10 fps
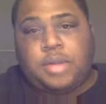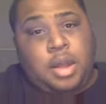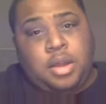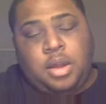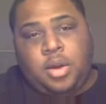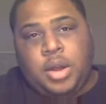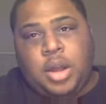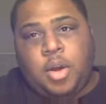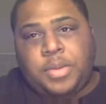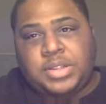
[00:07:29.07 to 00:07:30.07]
can
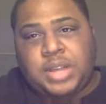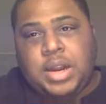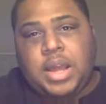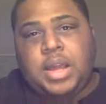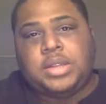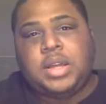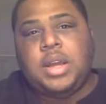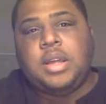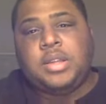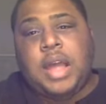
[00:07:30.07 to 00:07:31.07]
go up to 10 days
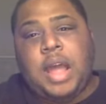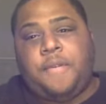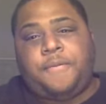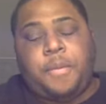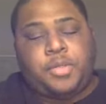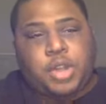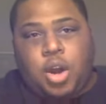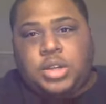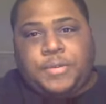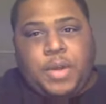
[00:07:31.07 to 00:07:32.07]
to have from
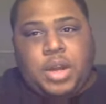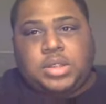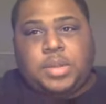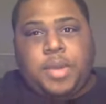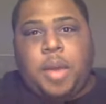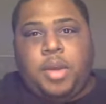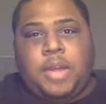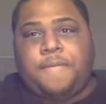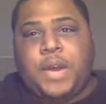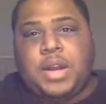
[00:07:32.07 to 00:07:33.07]
start to finish to be able to
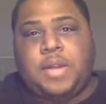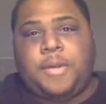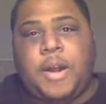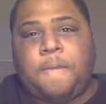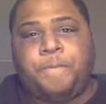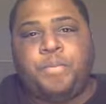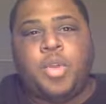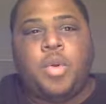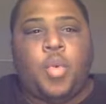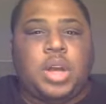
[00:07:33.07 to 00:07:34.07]
get funding, right?
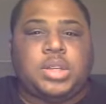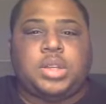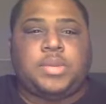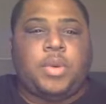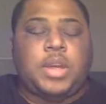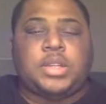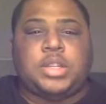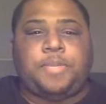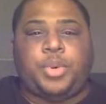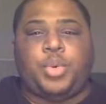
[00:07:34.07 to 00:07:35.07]
Once it's
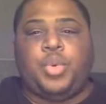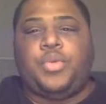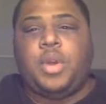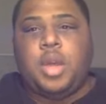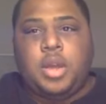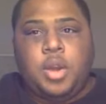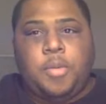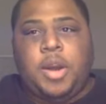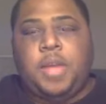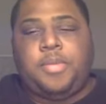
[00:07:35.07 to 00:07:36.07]
approved, your
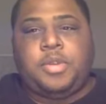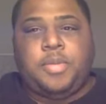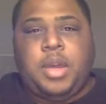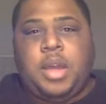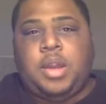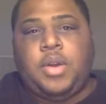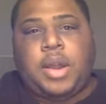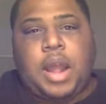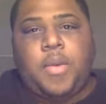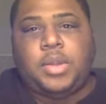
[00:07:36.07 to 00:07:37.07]
money should be hitting your
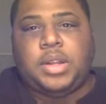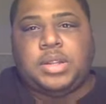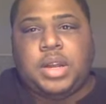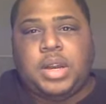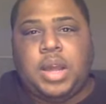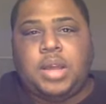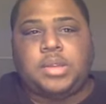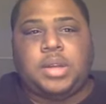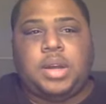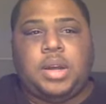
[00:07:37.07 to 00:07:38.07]
account within 10 days.